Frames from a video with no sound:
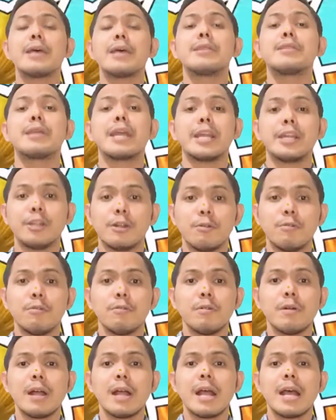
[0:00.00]
They
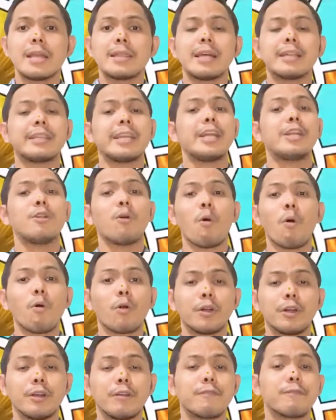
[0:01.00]
knew that in
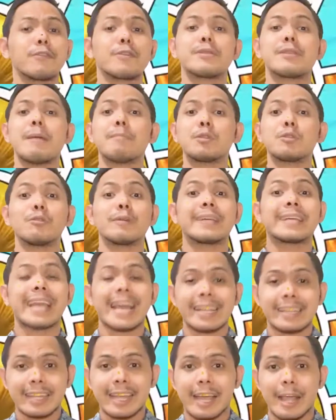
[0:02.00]
order for them to
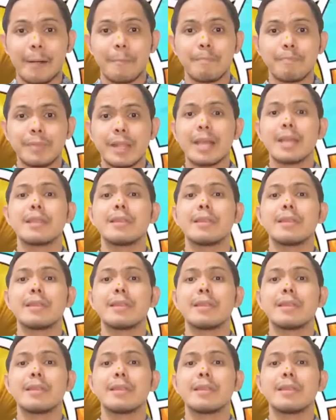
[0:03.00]
get him,